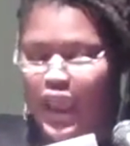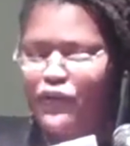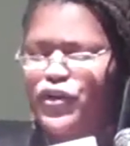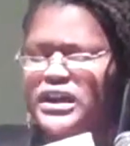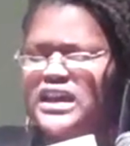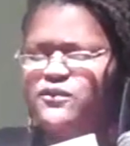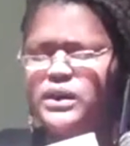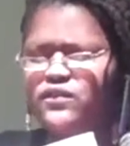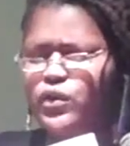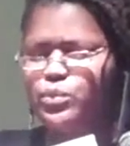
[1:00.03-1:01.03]
Forgive
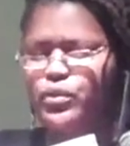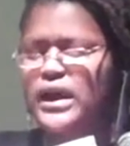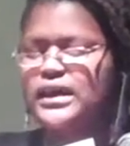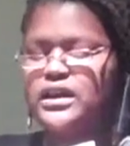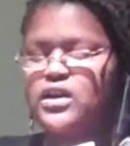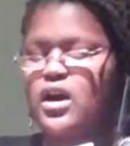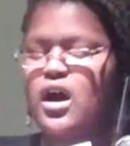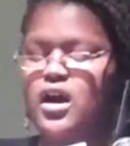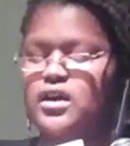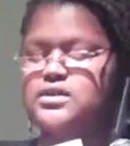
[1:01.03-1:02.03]
me for breaking your
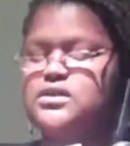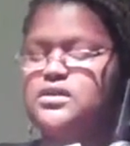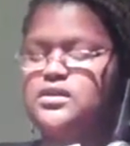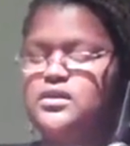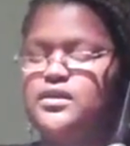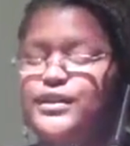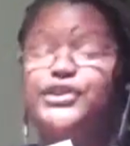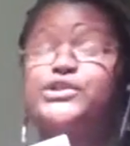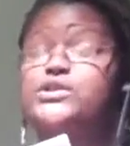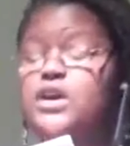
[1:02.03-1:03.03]
heart. Then
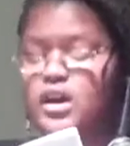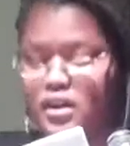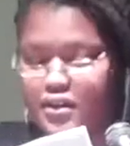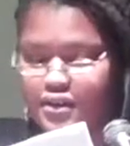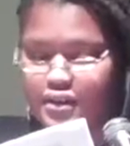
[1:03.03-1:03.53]
your skirt.